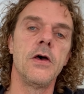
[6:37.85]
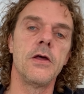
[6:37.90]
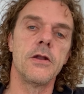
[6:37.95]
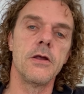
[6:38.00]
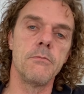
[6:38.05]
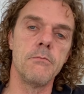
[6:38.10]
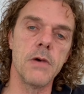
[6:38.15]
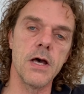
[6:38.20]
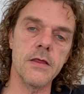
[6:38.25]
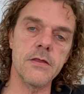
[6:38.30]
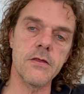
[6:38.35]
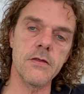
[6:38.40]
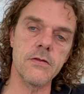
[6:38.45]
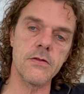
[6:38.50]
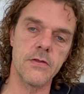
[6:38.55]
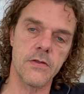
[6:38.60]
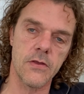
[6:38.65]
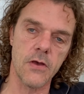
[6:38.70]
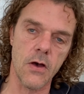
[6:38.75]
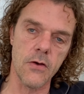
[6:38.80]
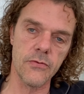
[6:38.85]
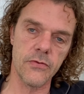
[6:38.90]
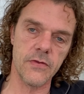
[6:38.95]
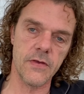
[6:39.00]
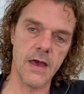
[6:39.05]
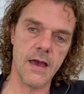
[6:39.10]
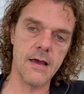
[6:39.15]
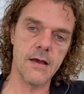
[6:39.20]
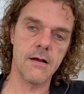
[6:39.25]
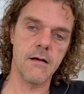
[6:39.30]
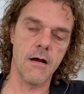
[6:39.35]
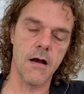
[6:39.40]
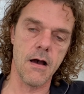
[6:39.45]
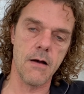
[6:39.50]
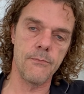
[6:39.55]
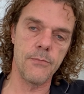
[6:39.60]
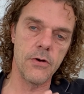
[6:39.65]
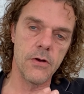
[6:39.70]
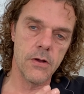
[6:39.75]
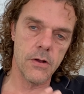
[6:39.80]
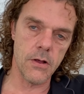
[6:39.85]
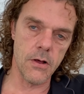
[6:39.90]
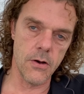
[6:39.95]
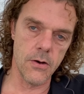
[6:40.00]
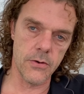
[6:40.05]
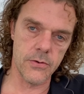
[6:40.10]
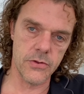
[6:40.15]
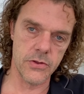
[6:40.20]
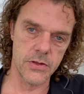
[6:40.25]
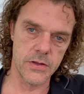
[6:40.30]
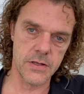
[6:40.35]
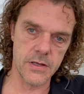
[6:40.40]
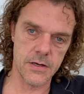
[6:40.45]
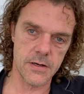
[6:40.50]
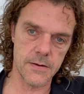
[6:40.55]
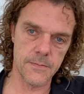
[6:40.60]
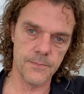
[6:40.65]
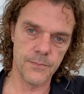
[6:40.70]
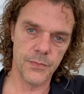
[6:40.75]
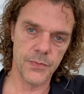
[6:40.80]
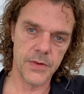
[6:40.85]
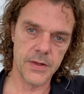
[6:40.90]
the muscles don't take up oxygen.